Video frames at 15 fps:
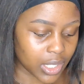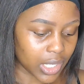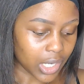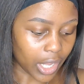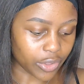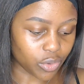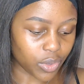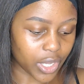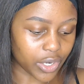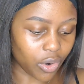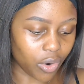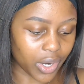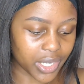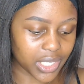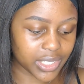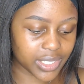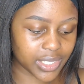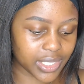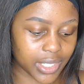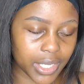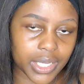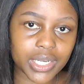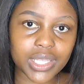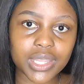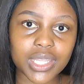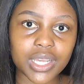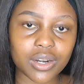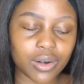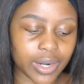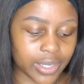Like, you can hardly see
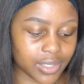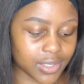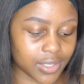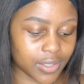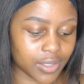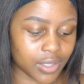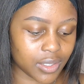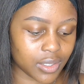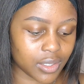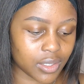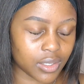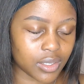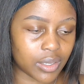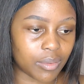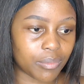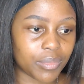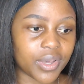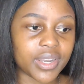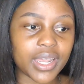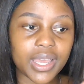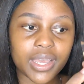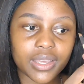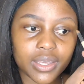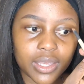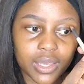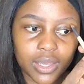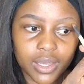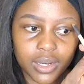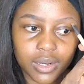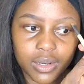anything, right? But I
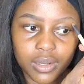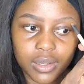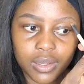can.